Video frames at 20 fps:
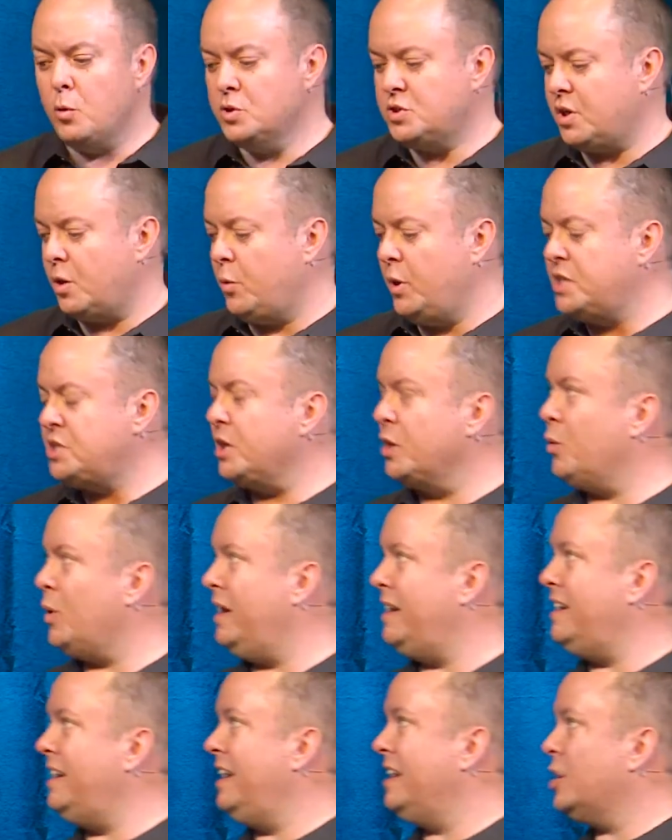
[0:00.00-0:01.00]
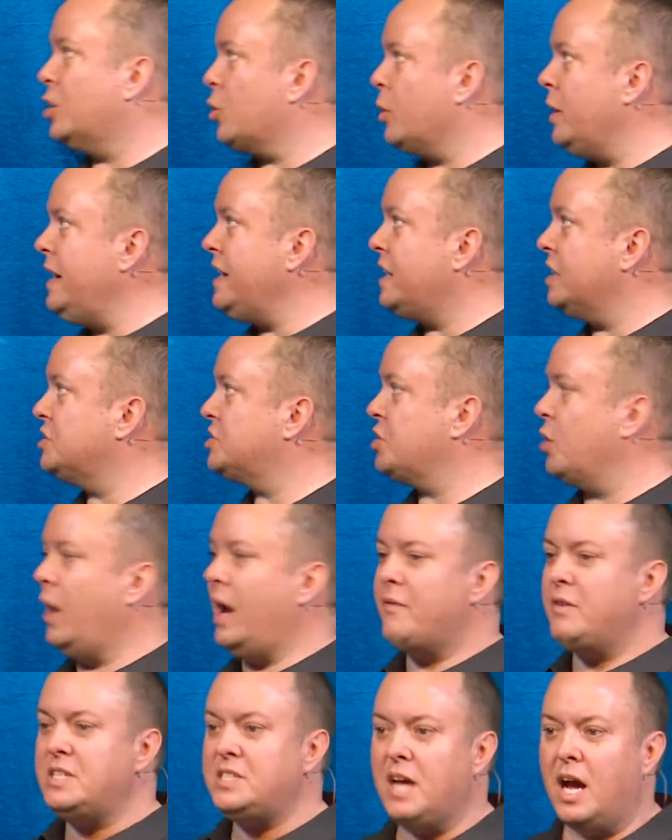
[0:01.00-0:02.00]
was originally written in Greek, and so
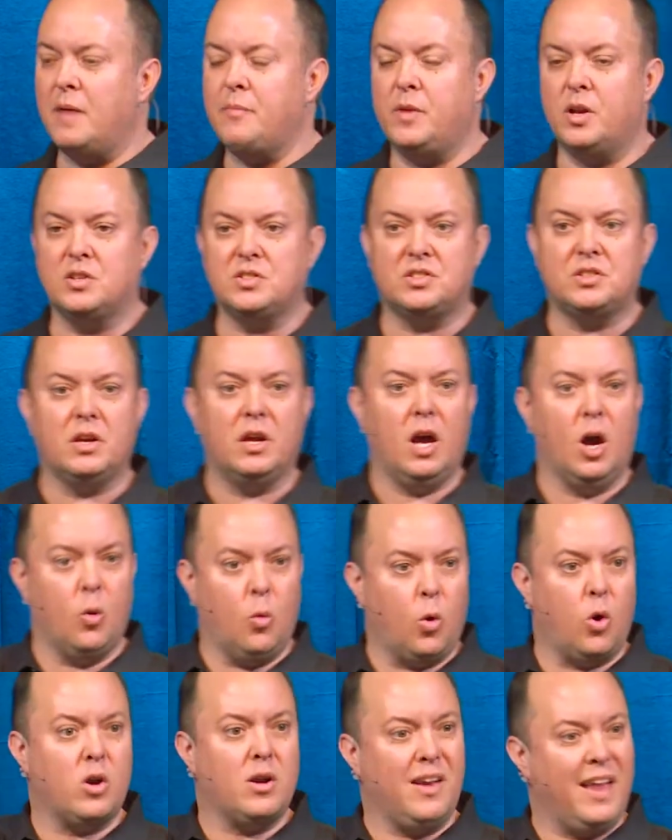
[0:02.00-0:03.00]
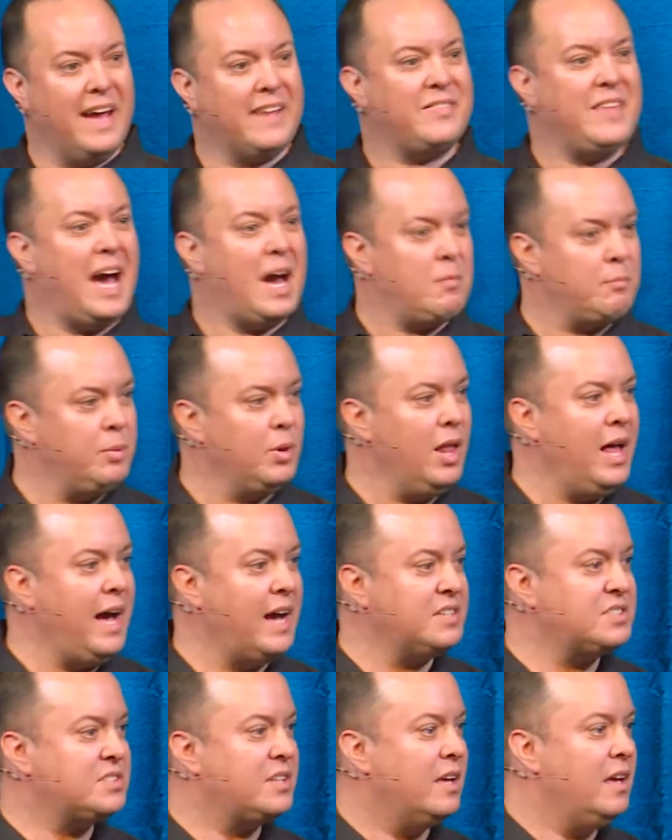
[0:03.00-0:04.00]
every time there's a word like that,
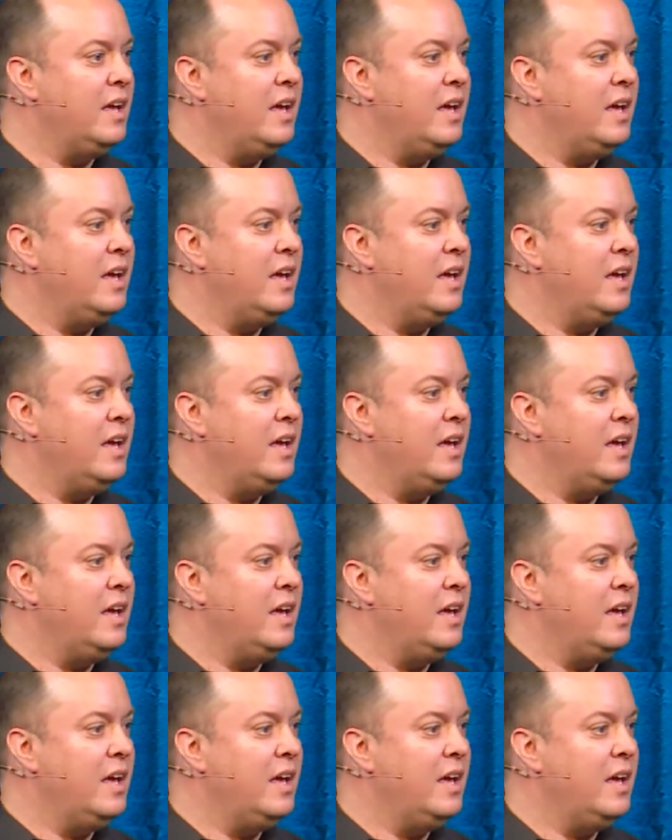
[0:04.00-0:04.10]
blessed,